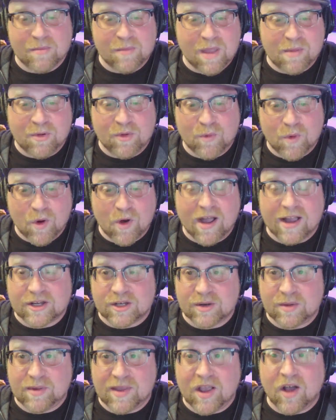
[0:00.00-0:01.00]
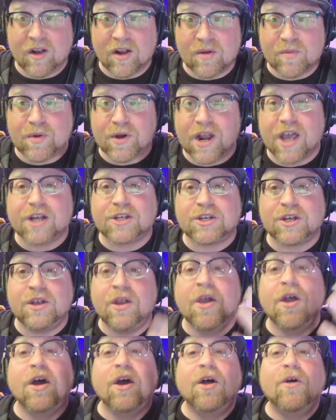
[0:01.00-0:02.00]
Maybe we'll actually be on a production
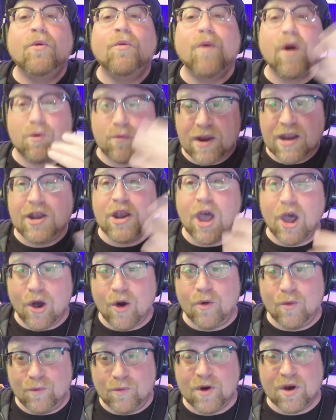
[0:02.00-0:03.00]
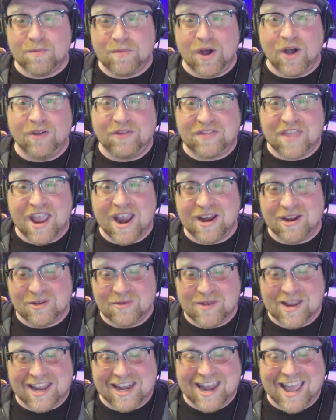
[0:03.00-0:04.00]
where we know we're both there, and
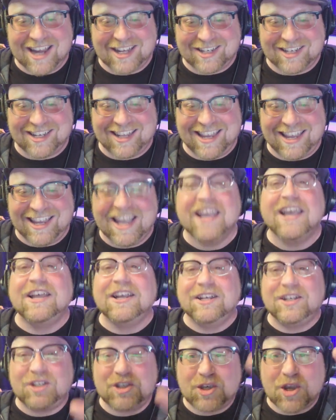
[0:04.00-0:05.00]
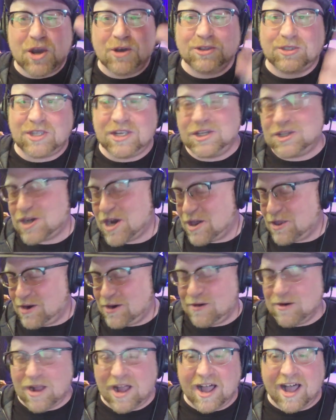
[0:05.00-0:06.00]
we can actually toast each
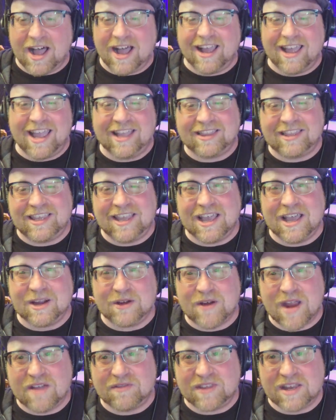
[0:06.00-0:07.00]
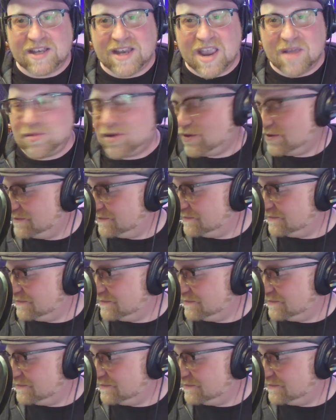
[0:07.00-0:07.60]
other uh, at the uh, crafty table.